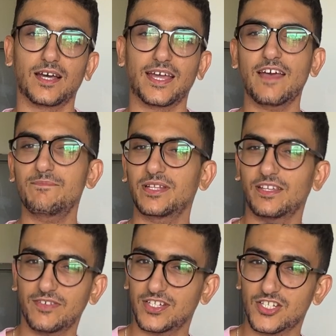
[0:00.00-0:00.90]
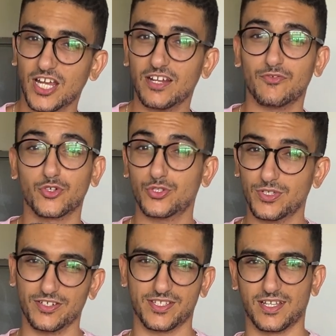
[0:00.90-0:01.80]
have been living in China for 2
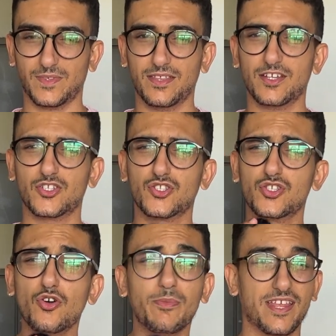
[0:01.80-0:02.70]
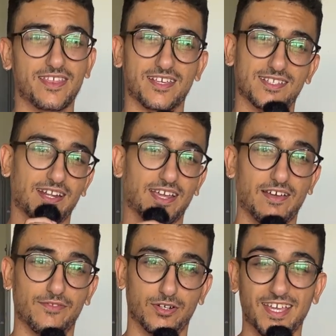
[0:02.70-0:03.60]
years now, and there's so many things that I have
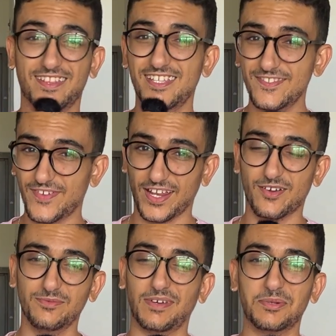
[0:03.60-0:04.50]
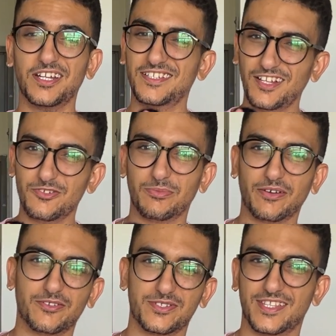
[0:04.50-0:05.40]
learned. In this video, I'm gonna tell you about
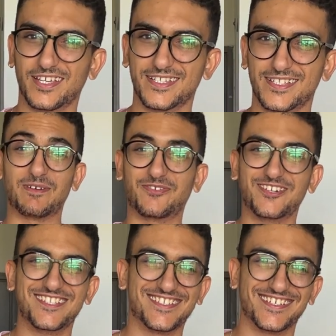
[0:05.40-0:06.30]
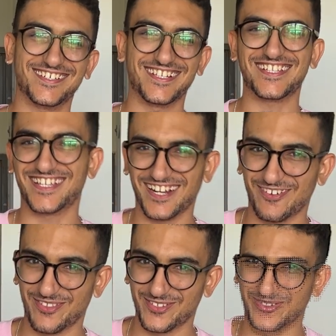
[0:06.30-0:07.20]
those things. But first, let's get out of the door.